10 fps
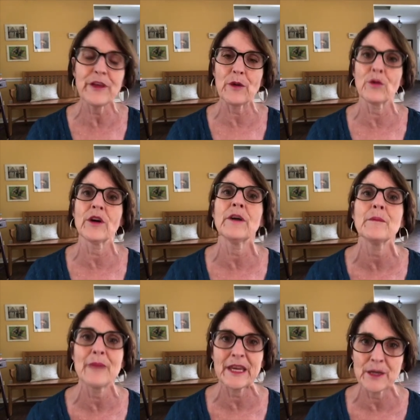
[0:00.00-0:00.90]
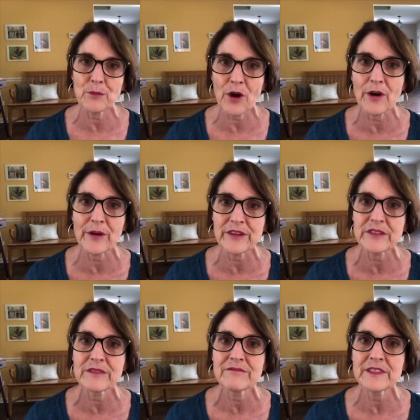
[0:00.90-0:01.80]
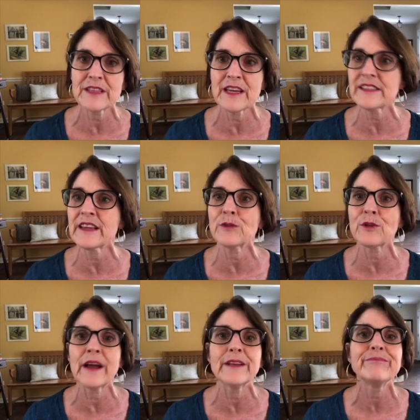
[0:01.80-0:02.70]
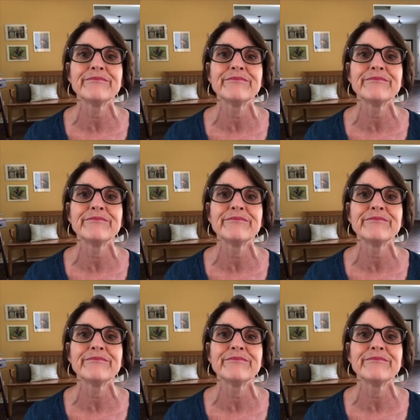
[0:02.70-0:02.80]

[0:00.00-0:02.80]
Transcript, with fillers: that we're making progress. Does that sound right?